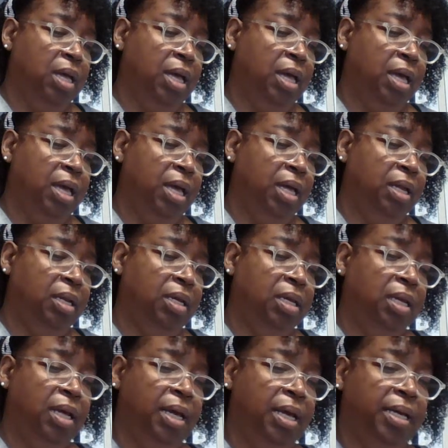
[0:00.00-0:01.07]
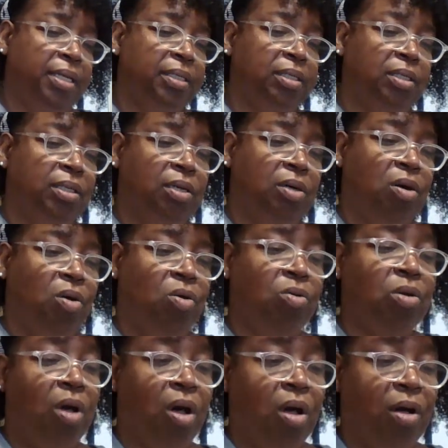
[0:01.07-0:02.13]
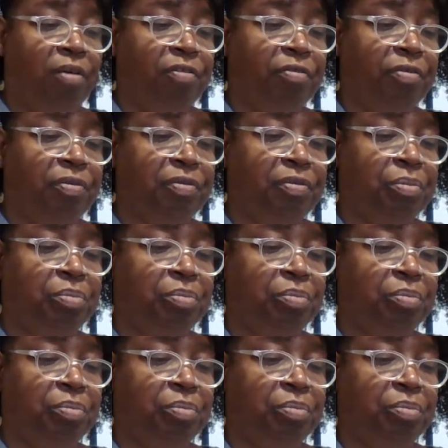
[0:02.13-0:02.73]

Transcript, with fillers: and it has a on off